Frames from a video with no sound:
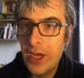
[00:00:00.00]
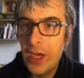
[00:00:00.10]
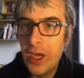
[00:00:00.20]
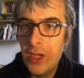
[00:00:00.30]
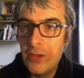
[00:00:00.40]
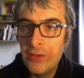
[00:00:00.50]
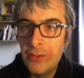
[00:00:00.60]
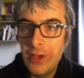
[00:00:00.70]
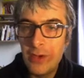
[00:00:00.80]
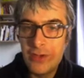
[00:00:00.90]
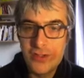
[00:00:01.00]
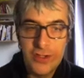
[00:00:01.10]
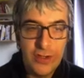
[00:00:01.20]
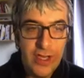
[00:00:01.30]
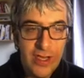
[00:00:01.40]
and we
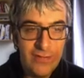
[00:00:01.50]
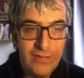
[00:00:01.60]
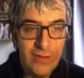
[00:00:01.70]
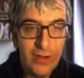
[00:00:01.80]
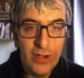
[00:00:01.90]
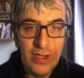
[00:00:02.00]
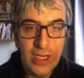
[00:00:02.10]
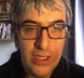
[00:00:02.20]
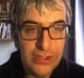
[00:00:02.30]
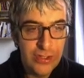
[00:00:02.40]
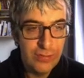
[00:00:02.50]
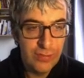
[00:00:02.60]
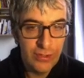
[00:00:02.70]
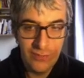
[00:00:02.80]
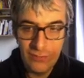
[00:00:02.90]
also have a large
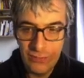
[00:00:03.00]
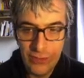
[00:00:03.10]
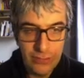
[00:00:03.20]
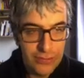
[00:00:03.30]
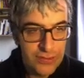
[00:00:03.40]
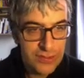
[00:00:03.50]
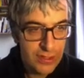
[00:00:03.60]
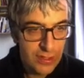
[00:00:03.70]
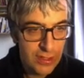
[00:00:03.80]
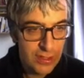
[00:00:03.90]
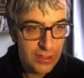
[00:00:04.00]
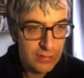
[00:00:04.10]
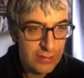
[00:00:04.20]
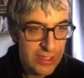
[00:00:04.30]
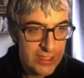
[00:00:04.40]
number of rows.
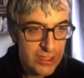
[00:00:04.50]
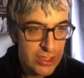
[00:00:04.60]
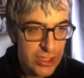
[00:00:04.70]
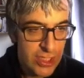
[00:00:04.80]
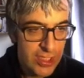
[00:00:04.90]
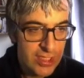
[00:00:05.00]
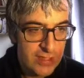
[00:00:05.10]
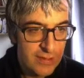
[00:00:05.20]
Let's check.